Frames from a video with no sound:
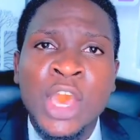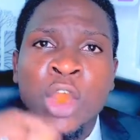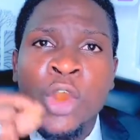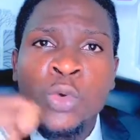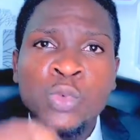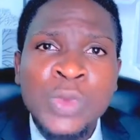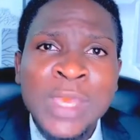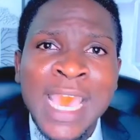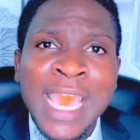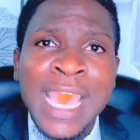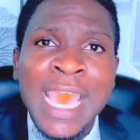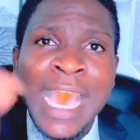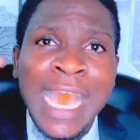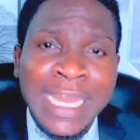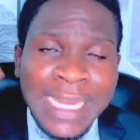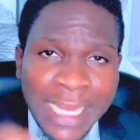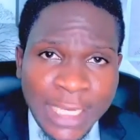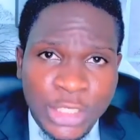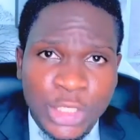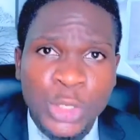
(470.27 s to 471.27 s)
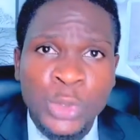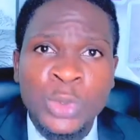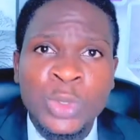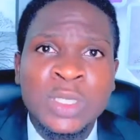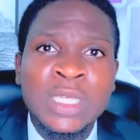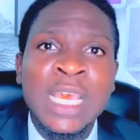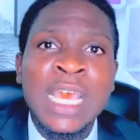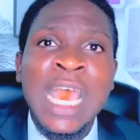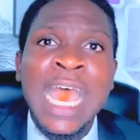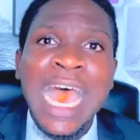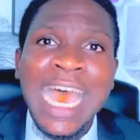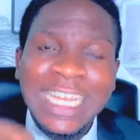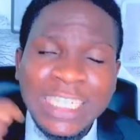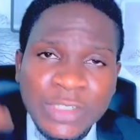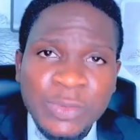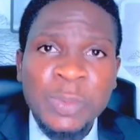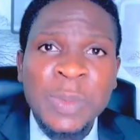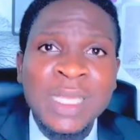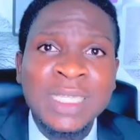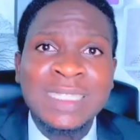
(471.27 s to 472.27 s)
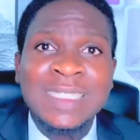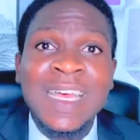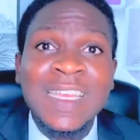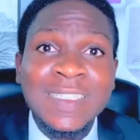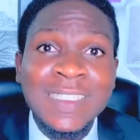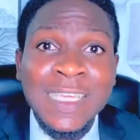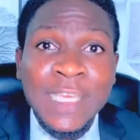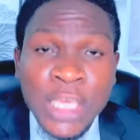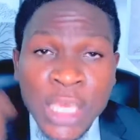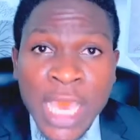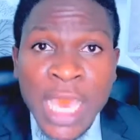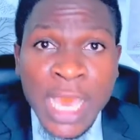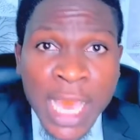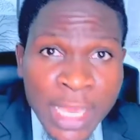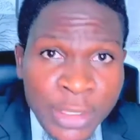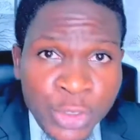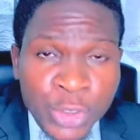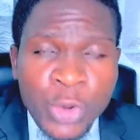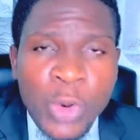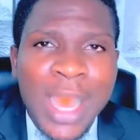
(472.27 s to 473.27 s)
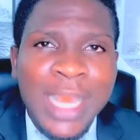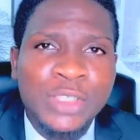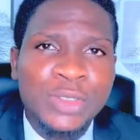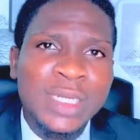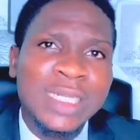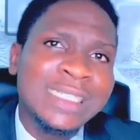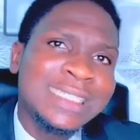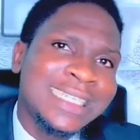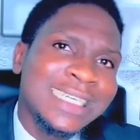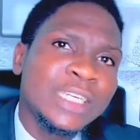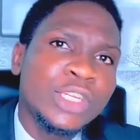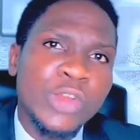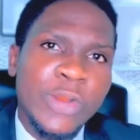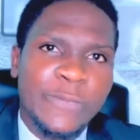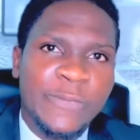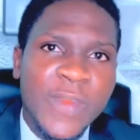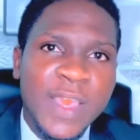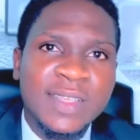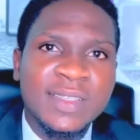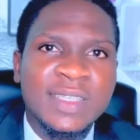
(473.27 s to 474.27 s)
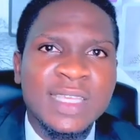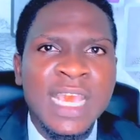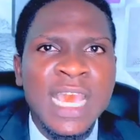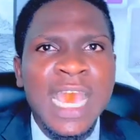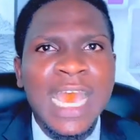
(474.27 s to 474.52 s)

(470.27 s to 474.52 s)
where an accused admits that he actually did the offense.